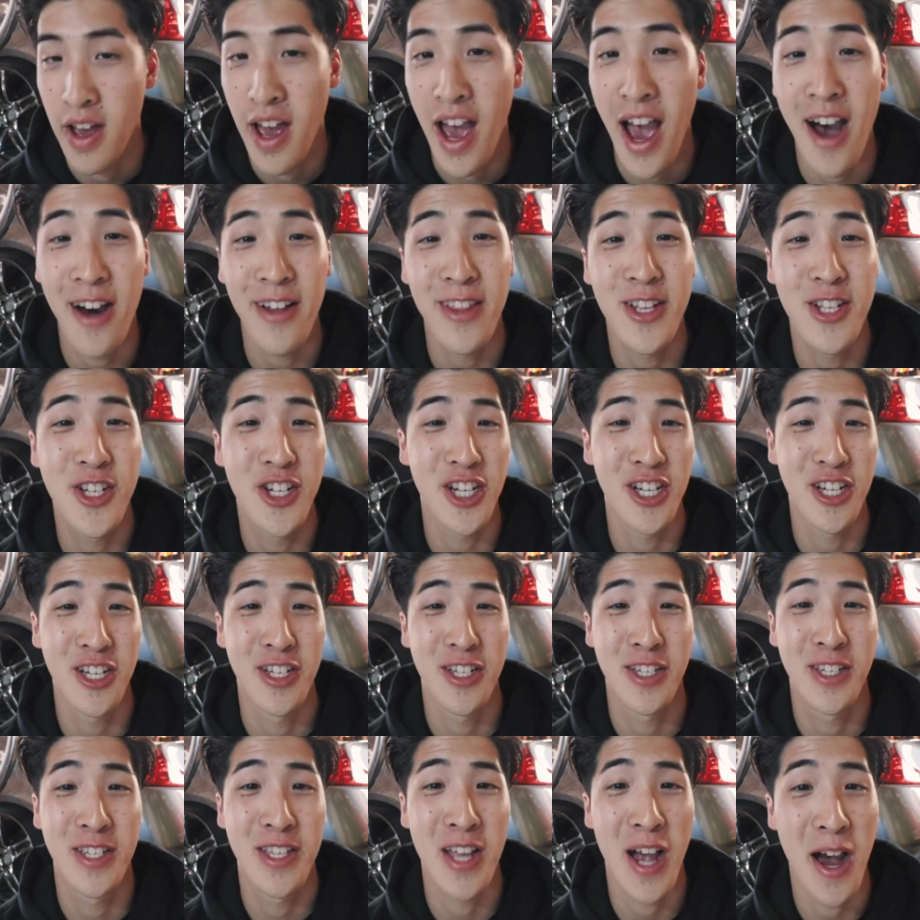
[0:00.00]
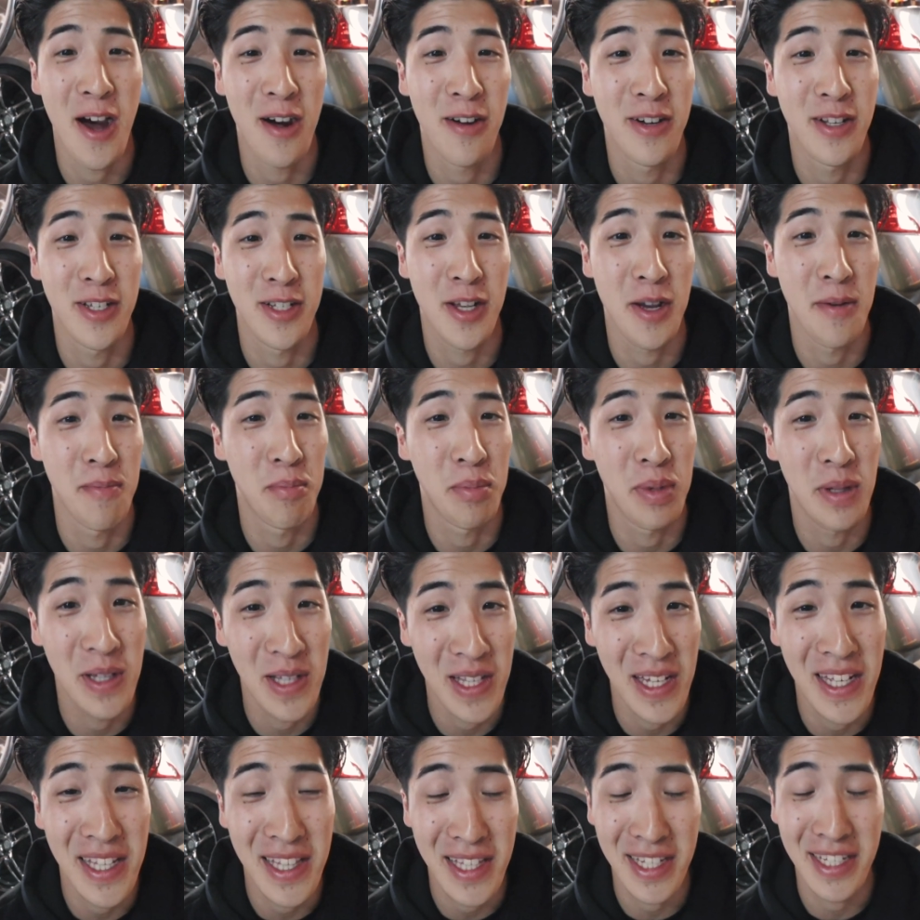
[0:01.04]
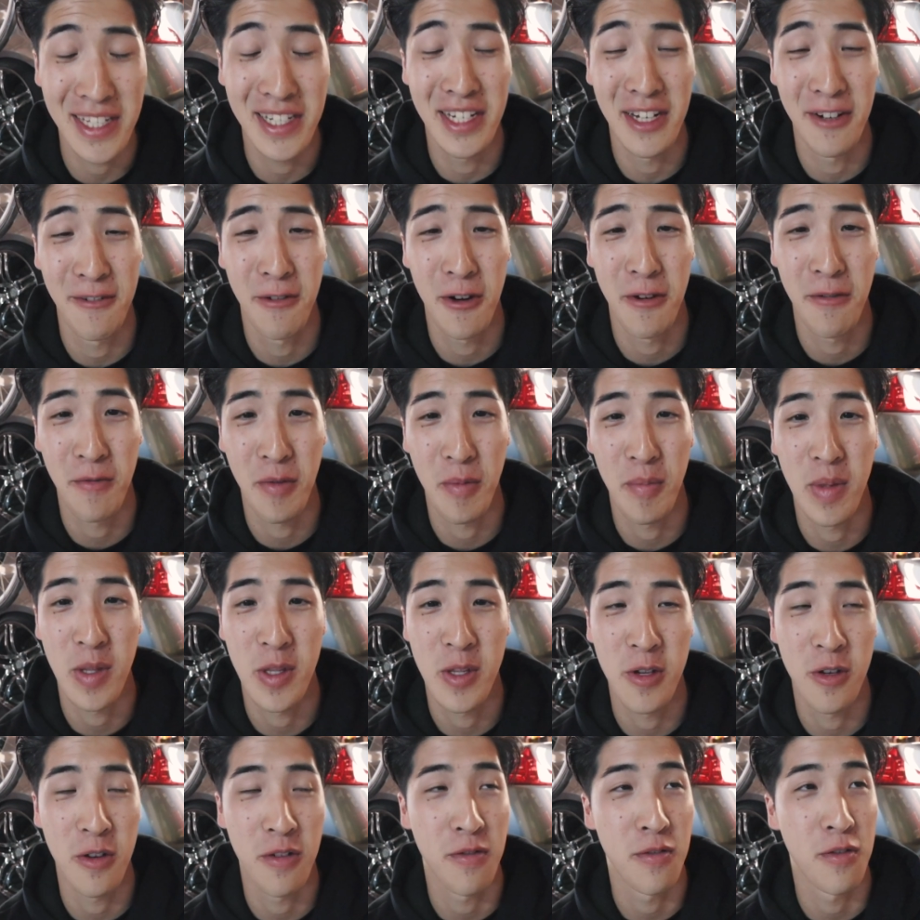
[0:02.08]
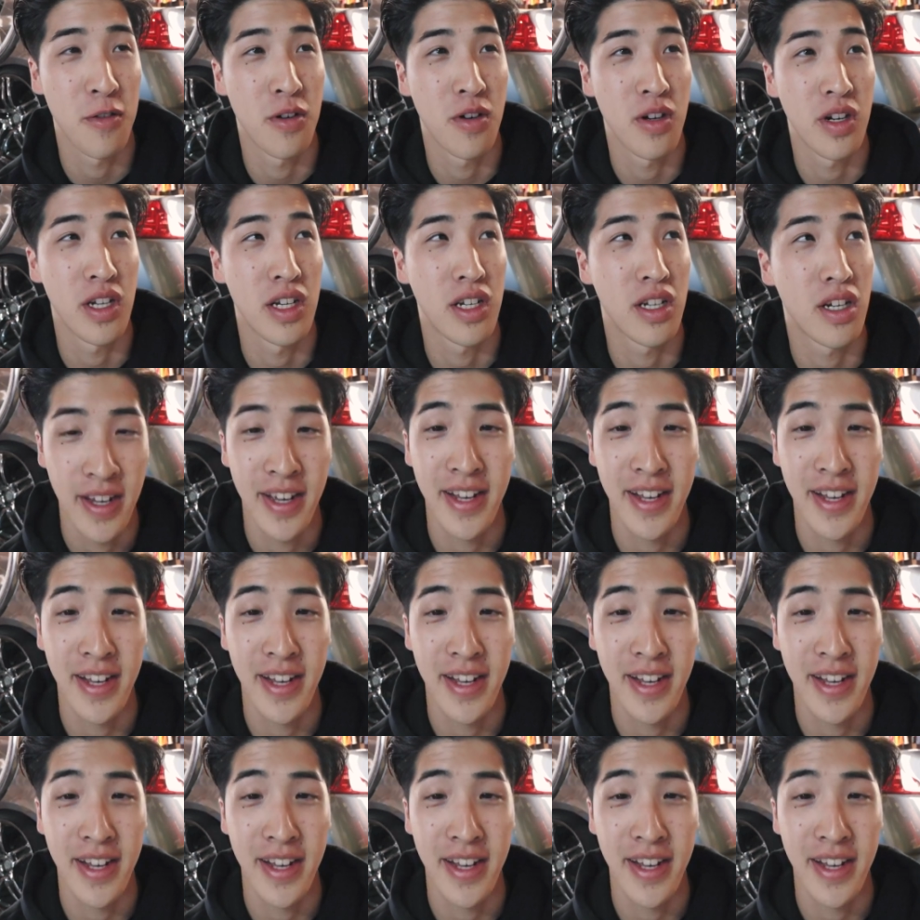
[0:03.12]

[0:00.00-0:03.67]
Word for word: How the G is styled is completely different from the 240.